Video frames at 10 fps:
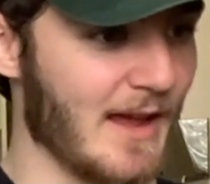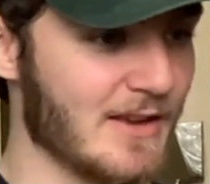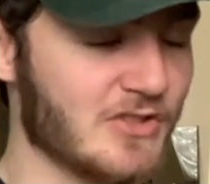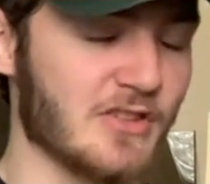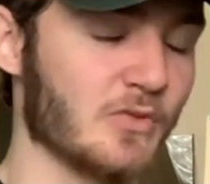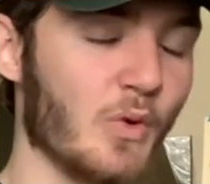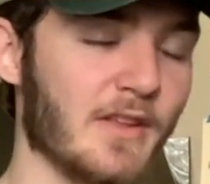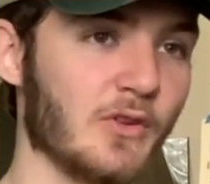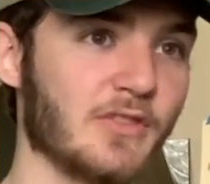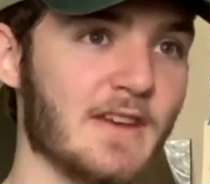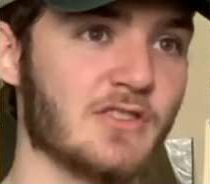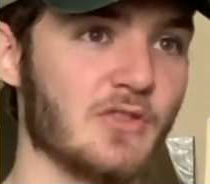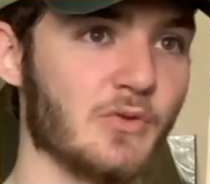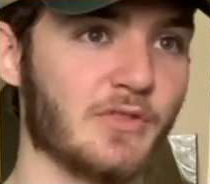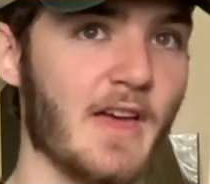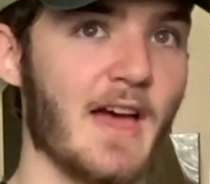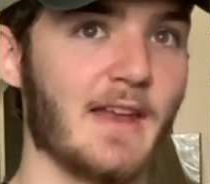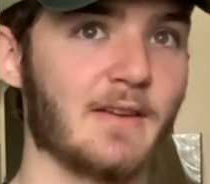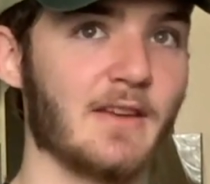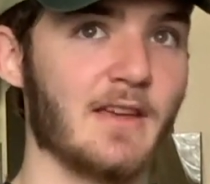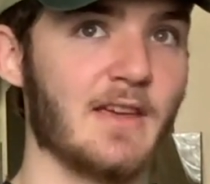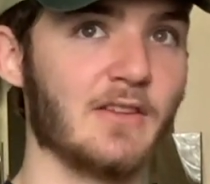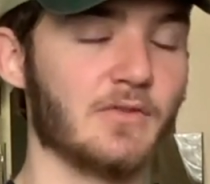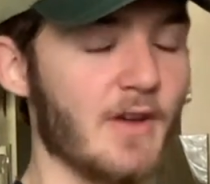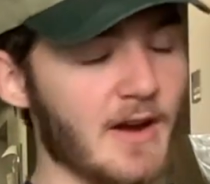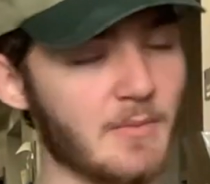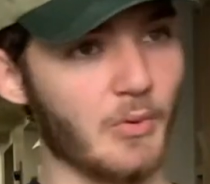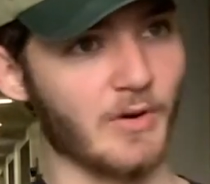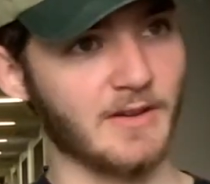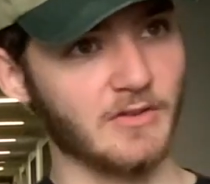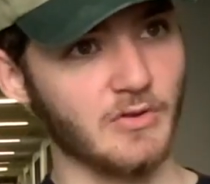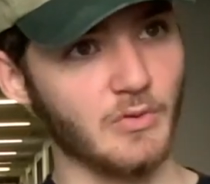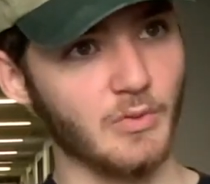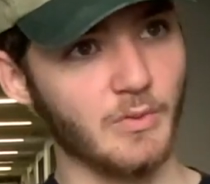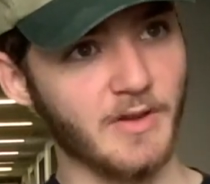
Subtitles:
just one of those issues that is very important to the